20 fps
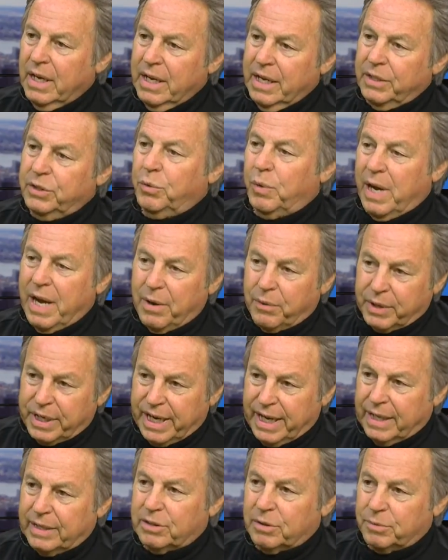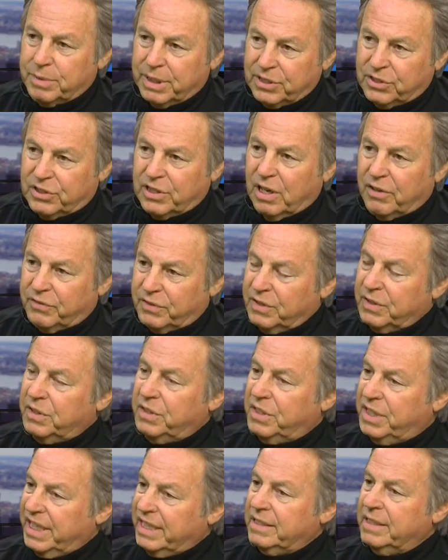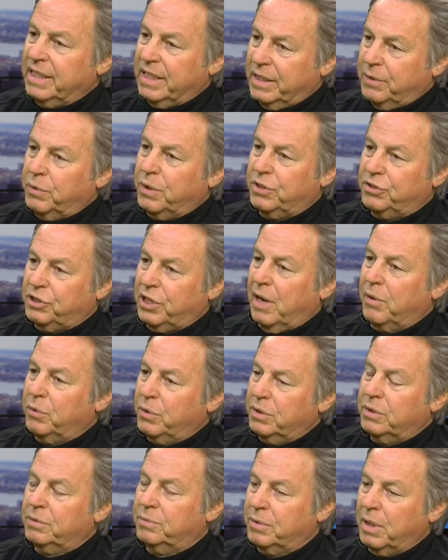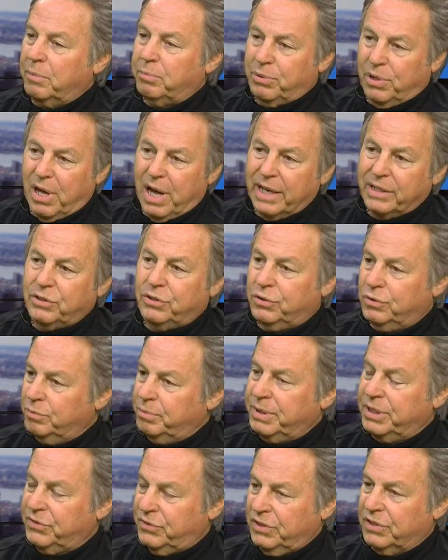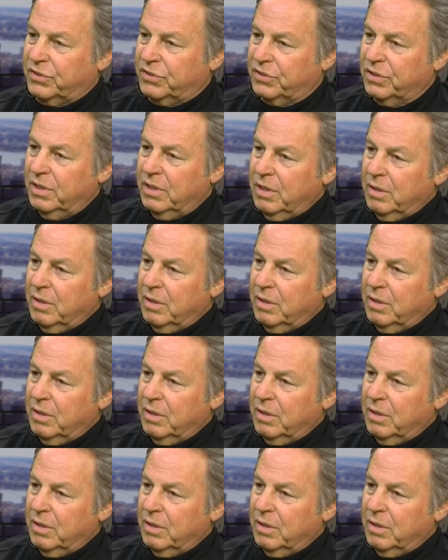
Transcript: in the way I would handle myself and the dignity which I would apply to business.